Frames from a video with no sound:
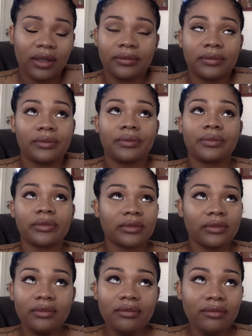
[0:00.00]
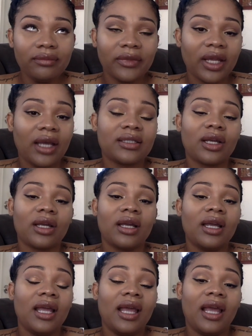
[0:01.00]
I was like,
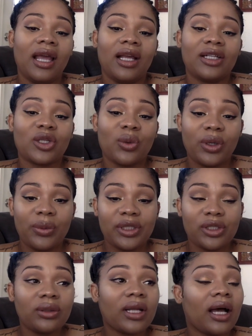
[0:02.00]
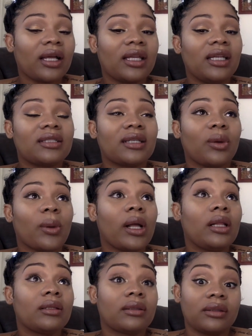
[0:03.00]
so what do we do, doc? He said,
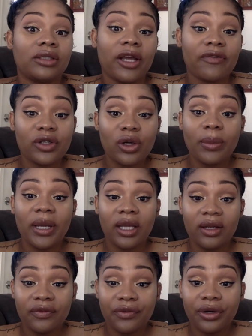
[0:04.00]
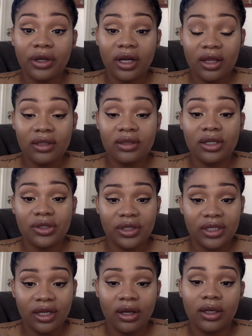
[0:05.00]
well, you have to go back in for another surgery
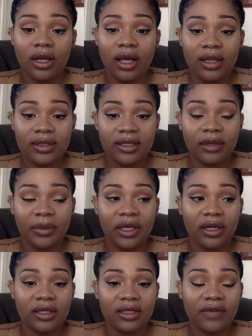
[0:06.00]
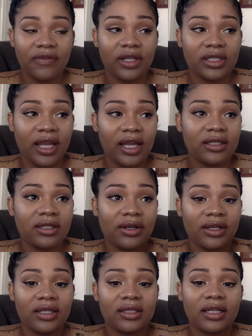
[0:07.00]
and take out the other side, because if there's cancer
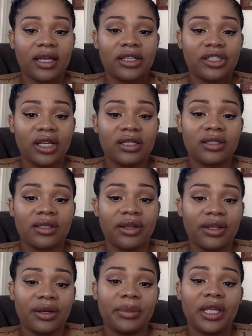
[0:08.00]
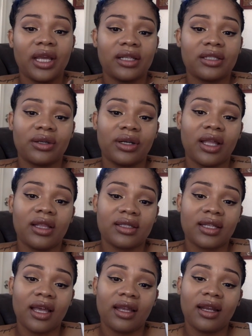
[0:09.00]
on this side, the chances are there'll be cancer on the other
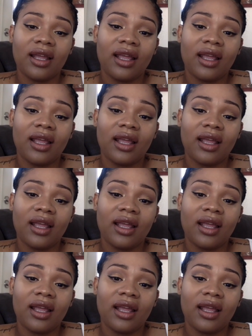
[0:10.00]
side.